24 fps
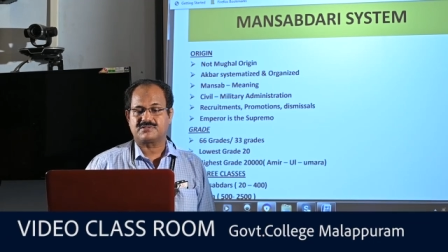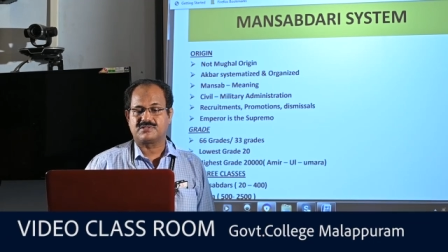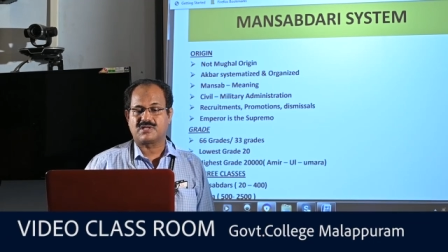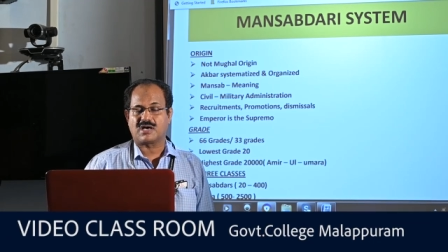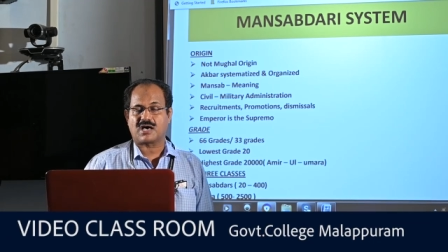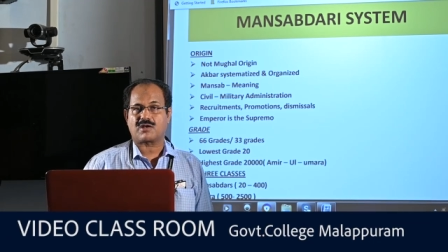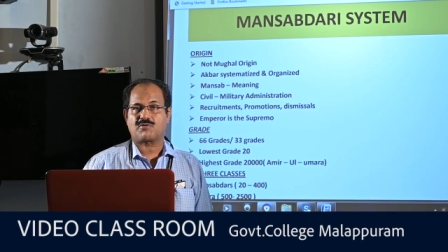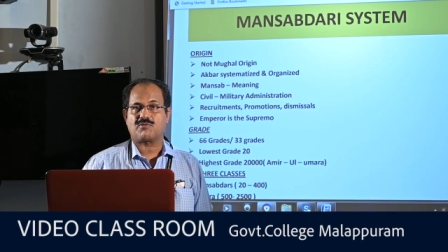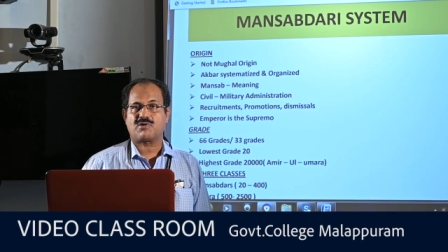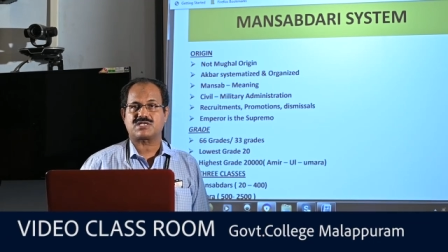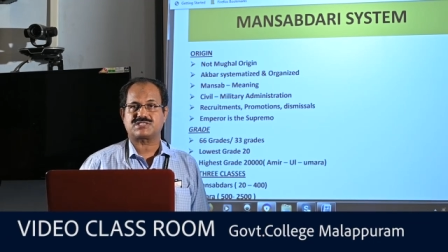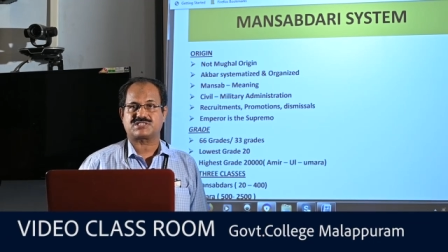
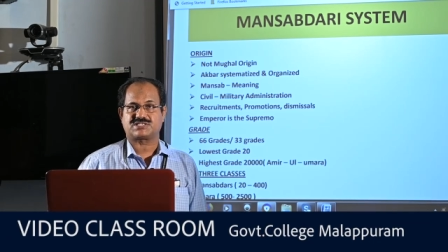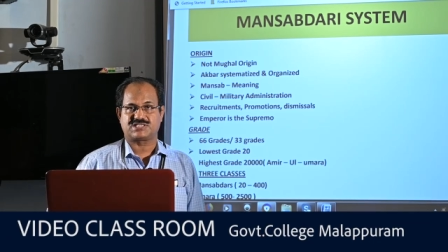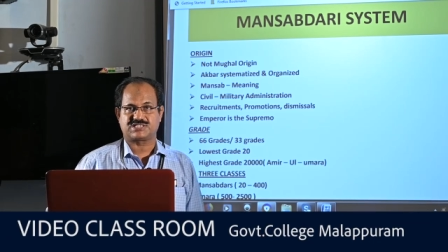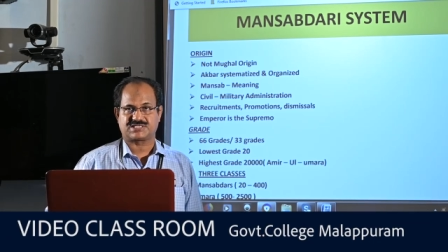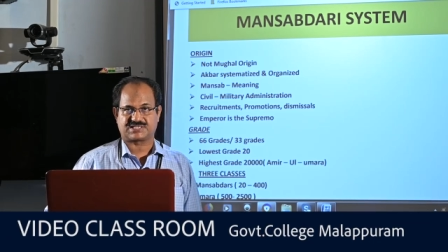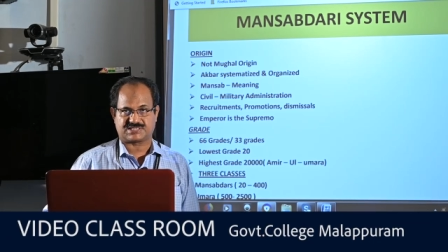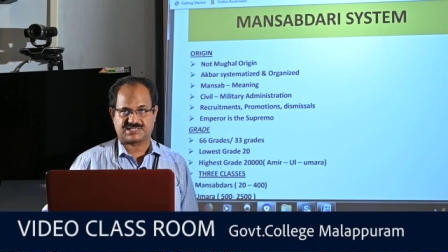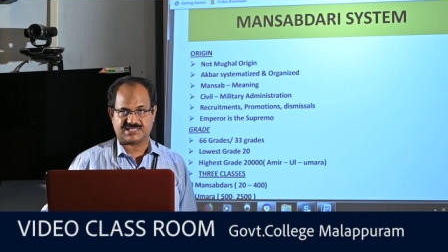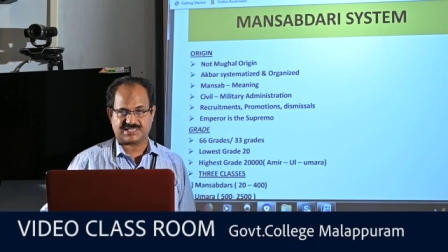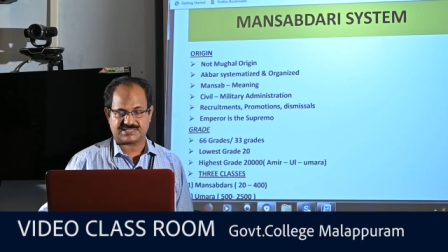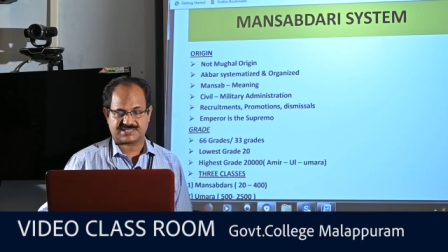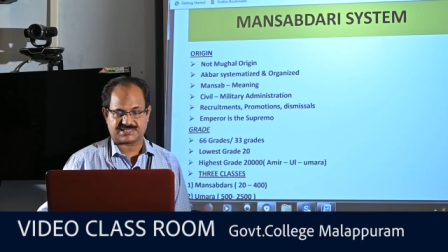there were
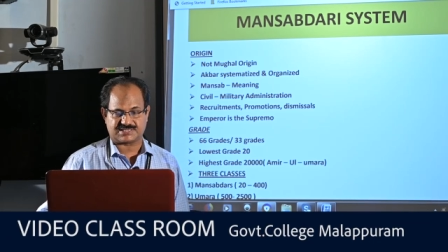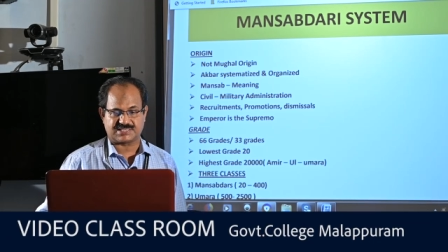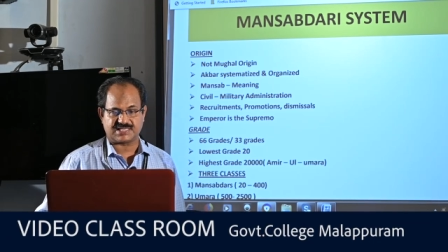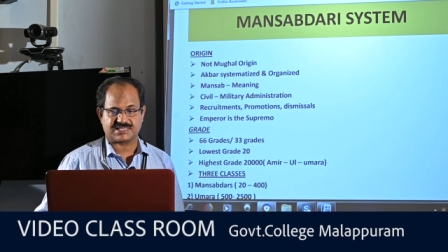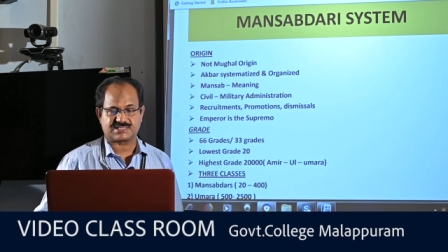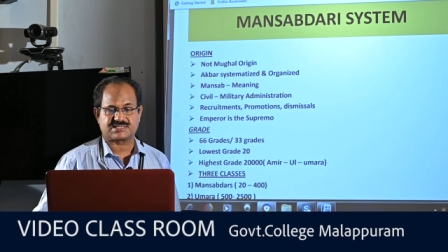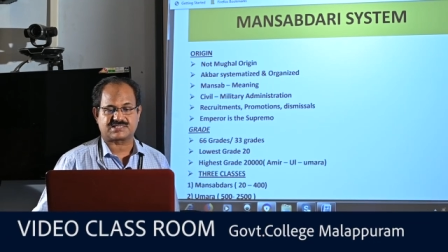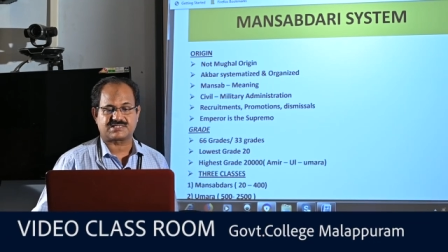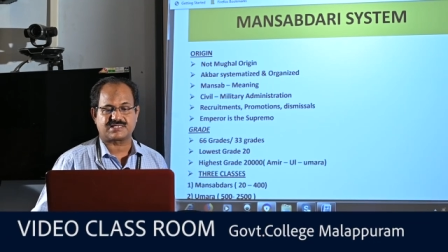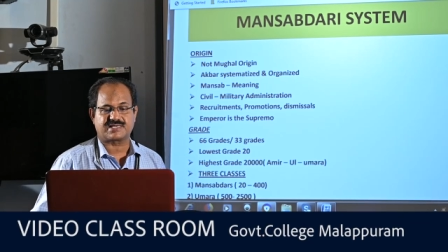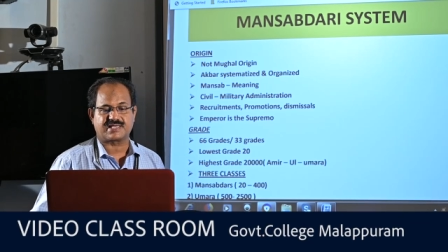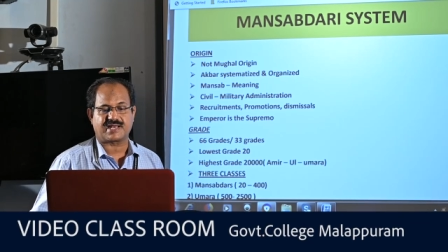
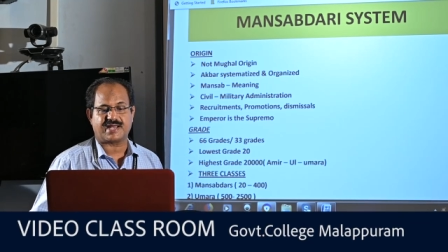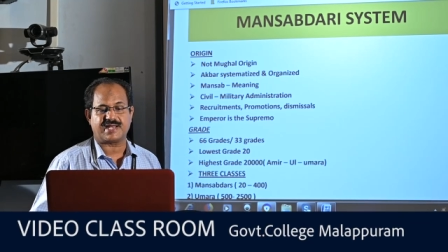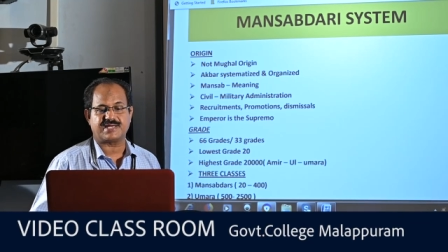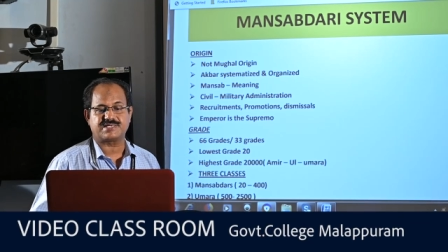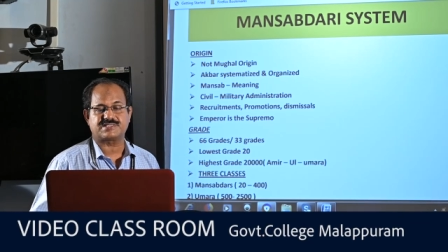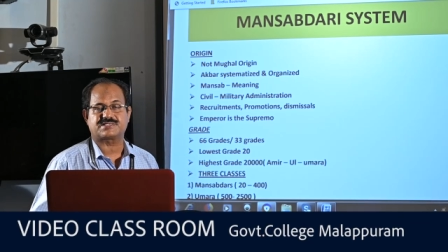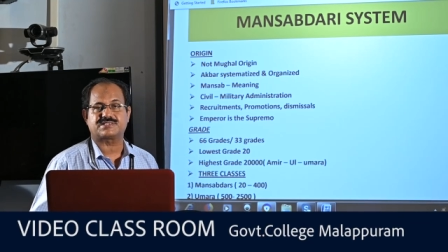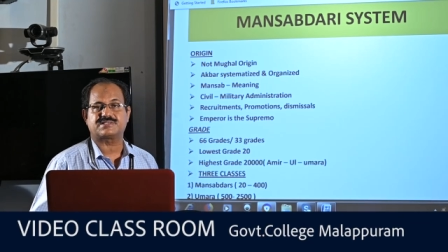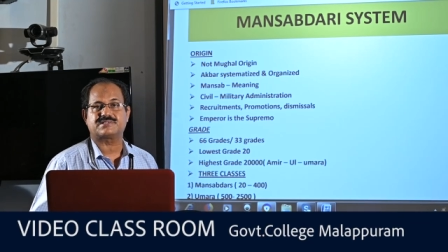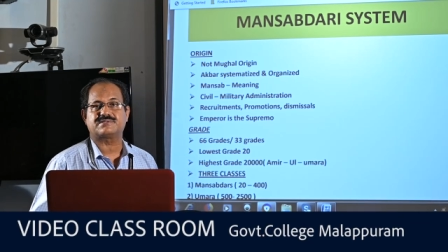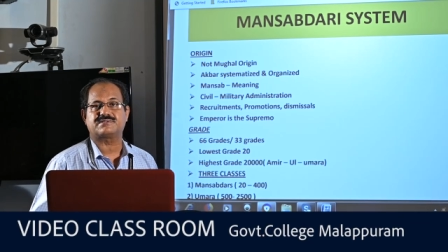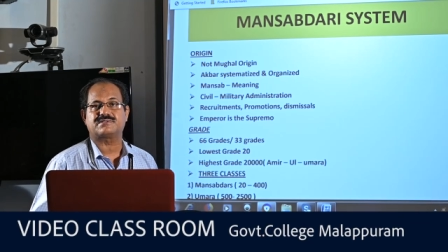66
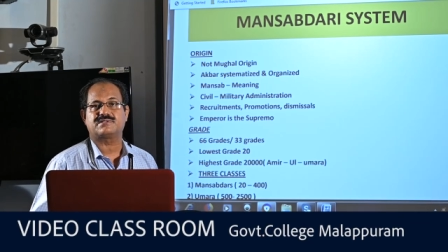grades